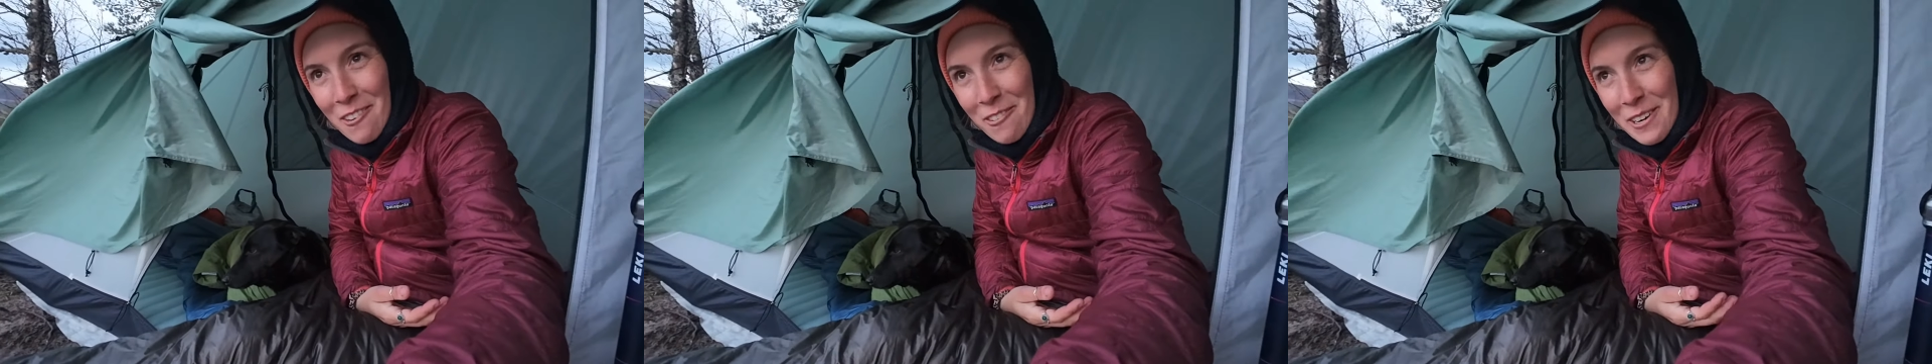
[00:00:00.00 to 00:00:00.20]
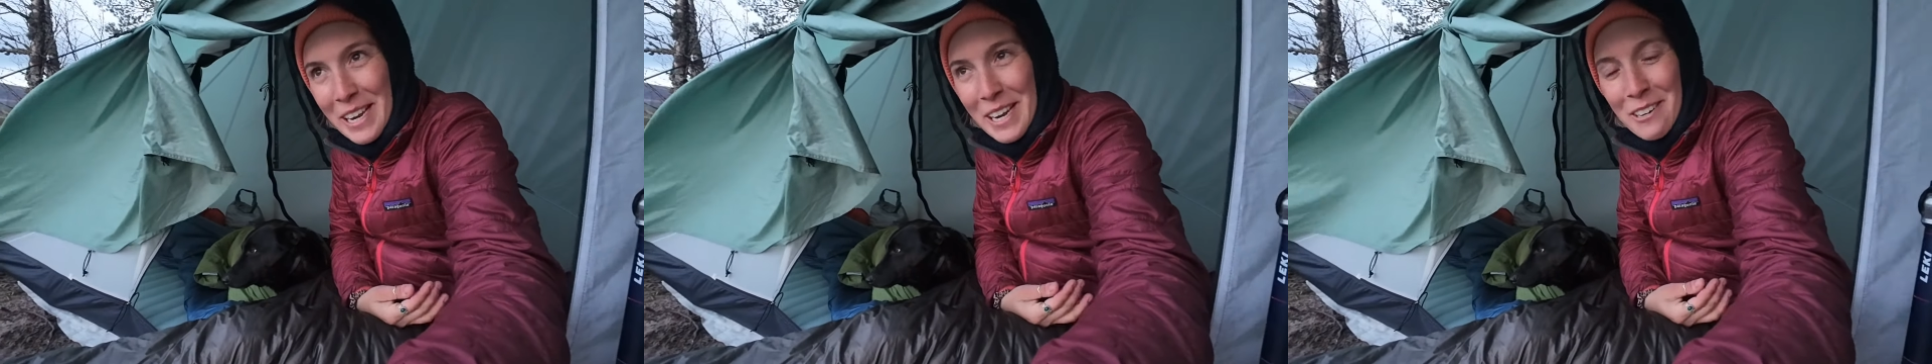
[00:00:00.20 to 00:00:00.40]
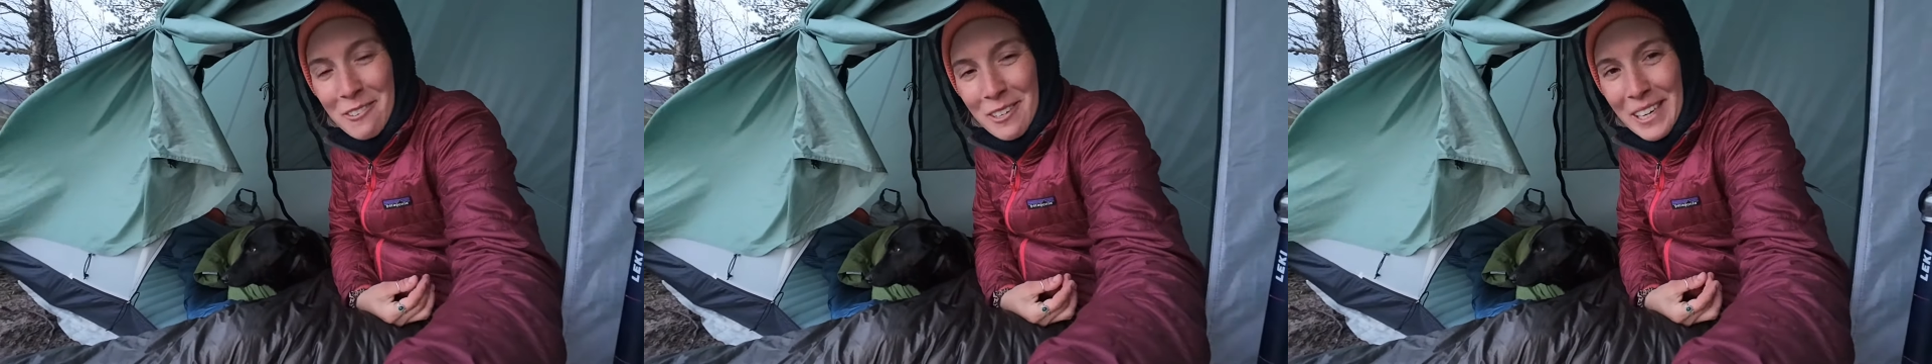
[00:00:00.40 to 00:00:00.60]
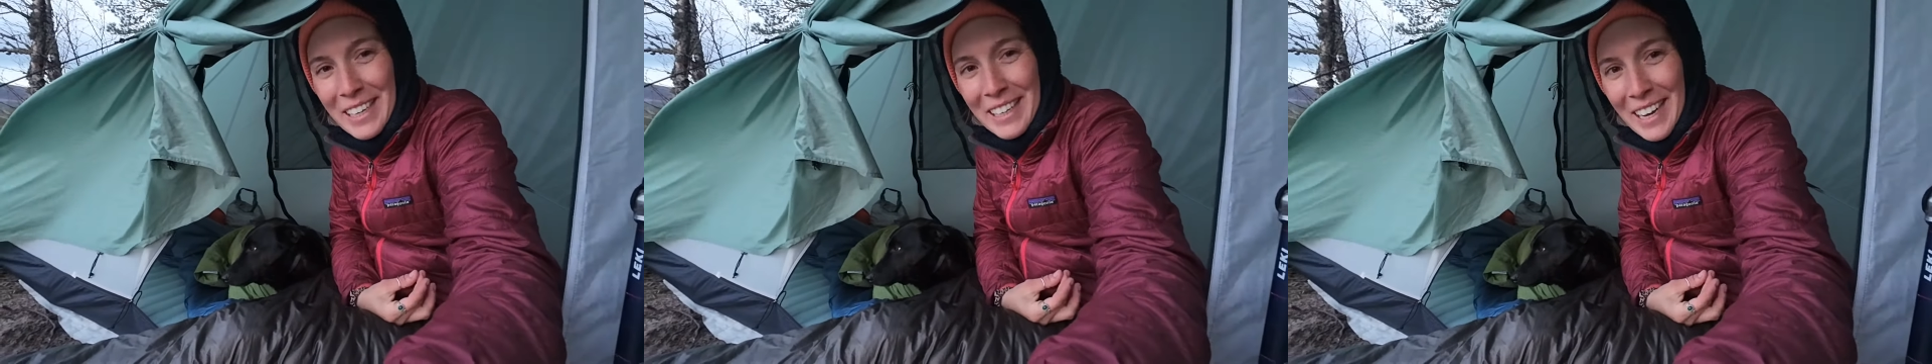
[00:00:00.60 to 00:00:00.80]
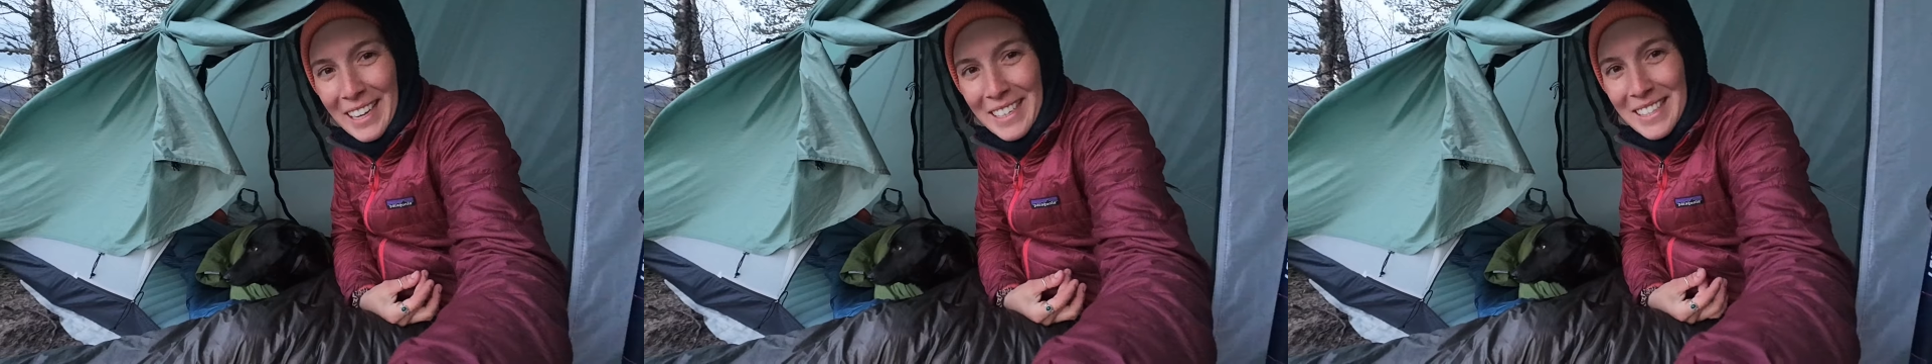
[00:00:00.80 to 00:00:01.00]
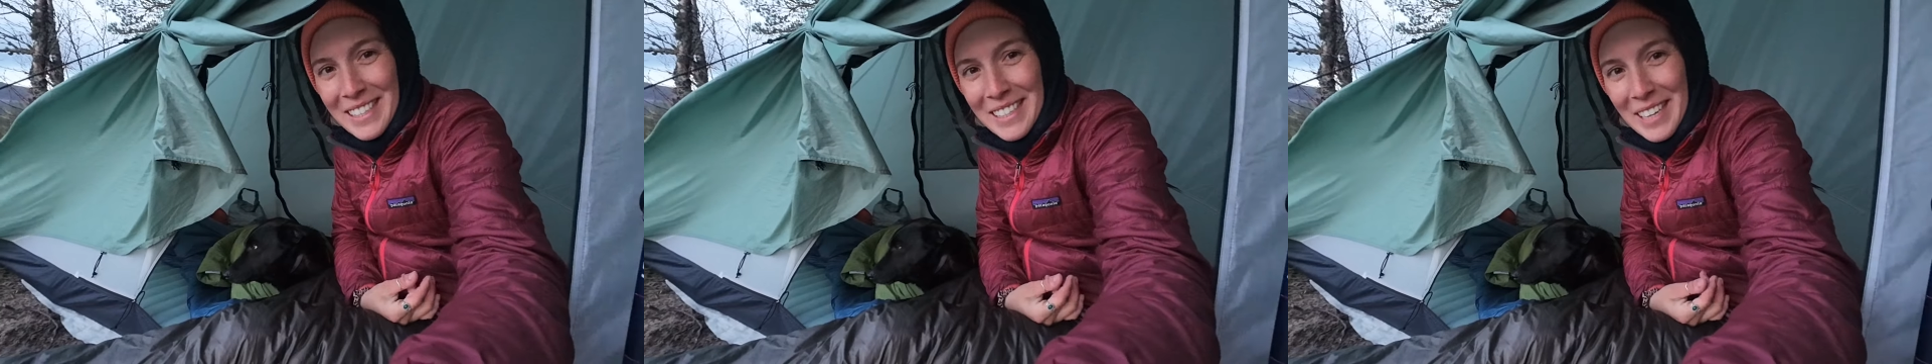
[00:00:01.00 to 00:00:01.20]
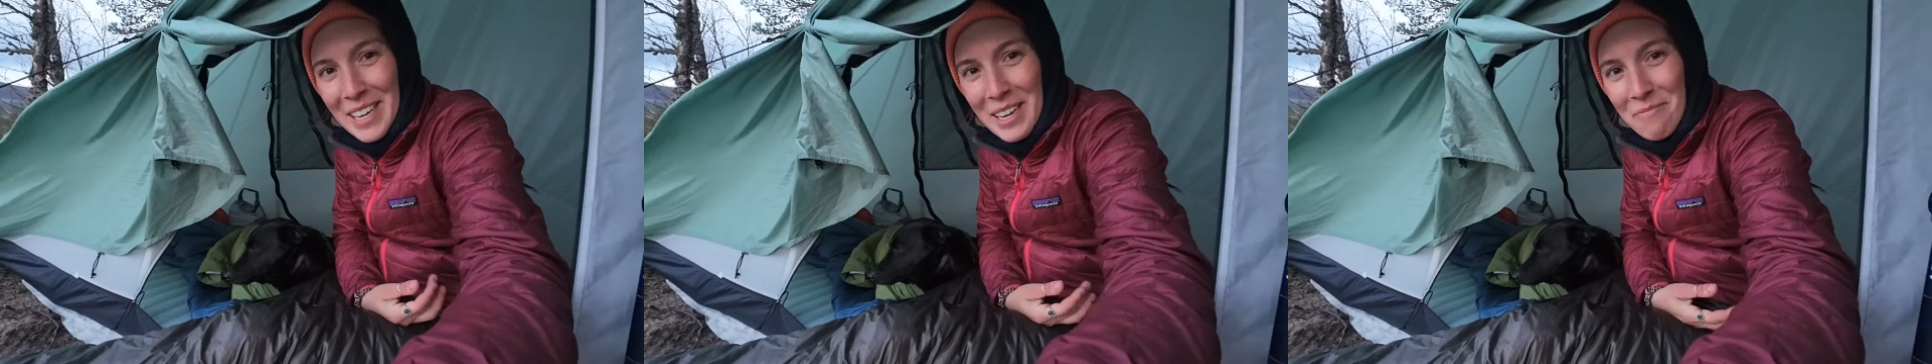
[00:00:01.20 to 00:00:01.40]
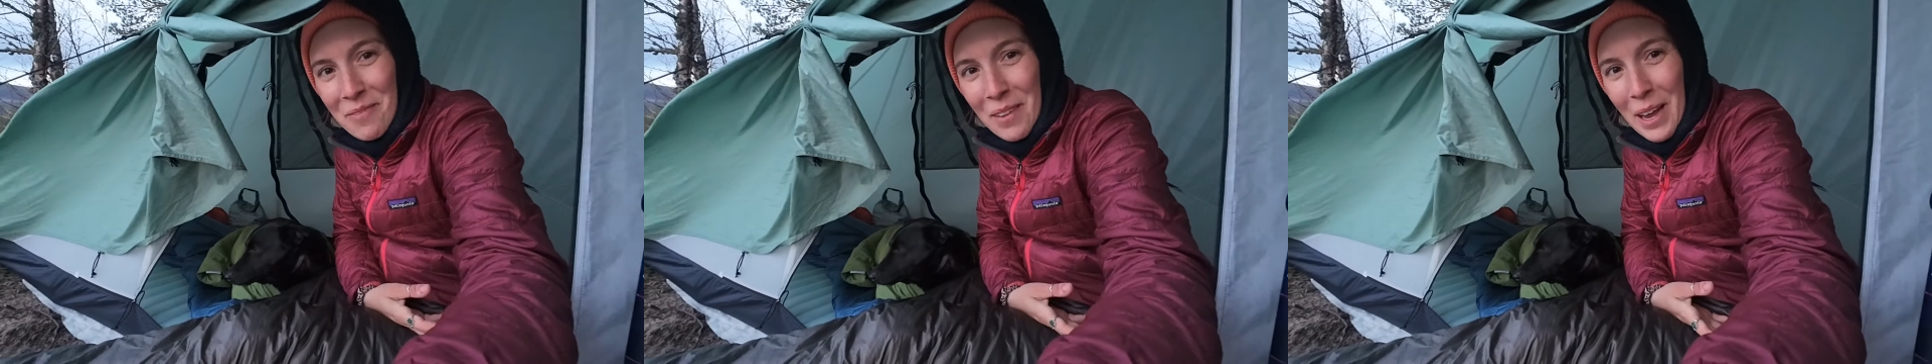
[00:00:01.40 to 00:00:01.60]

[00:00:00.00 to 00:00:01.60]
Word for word: really, really nice day.